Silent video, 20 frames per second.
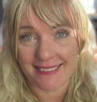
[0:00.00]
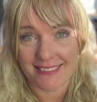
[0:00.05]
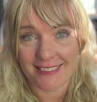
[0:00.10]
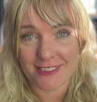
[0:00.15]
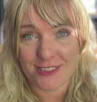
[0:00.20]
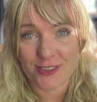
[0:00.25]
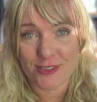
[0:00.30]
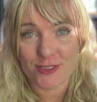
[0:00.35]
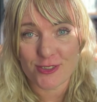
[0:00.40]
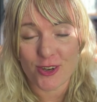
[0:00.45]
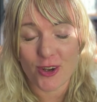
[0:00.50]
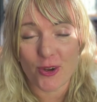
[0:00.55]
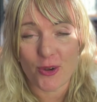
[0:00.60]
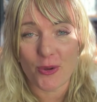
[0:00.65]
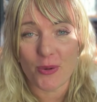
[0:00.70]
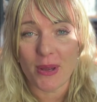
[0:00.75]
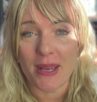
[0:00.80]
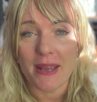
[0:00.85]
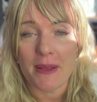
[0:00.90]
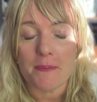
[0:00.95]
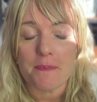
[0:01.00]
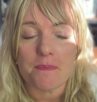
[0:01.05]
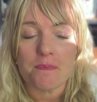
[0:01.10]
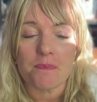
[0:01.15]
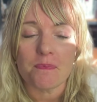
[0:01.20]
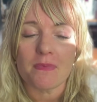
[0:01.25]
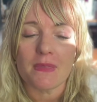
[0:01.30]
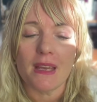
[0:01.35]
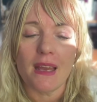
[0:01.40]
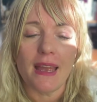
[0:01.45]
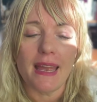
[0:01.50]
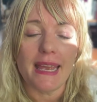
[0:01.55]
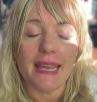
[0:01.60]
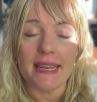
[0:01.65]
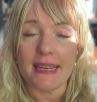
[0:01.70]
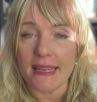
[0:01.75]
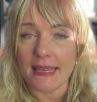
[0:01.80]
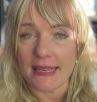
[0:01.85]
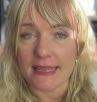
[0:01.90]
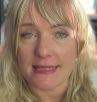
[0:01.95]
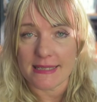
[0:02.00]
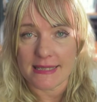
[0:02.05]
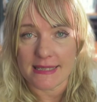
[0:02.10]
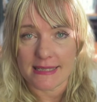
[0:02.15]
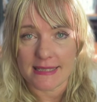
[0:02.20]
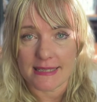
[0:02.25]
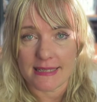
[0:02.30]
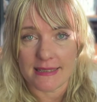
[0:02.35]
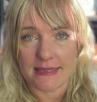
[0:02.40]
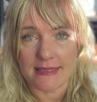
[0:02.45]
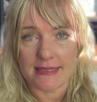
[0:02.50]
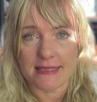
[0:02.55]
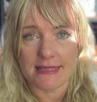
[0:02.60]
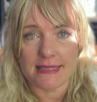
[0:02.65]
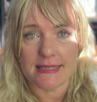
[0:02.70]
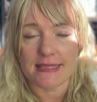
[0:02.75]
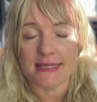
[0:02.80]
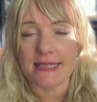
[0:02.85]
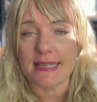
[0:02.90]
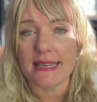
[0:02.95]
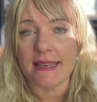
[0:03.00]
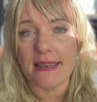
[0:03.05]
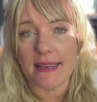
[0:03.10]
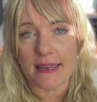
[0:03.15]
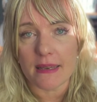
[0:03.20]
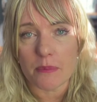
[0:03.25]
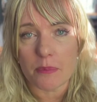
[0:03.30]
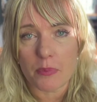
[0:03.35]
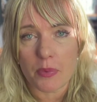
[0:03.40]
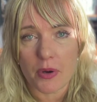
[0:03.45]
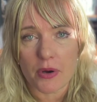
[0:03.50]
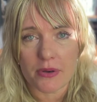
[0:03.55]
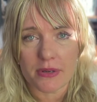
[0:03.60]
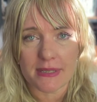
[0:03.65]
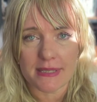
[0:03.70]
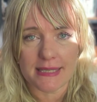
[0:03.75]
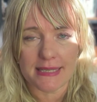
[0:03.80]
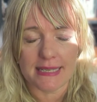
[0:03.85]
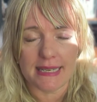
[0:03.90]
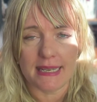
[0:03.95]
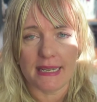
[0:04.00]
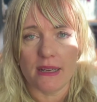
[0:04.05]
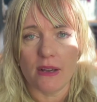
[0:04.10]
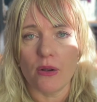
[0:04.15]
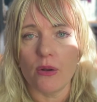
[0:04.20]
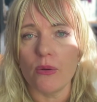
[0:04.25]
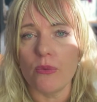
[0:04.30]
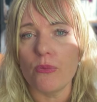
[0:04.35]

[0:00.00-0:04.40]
So HIIT exercises, kickboxing,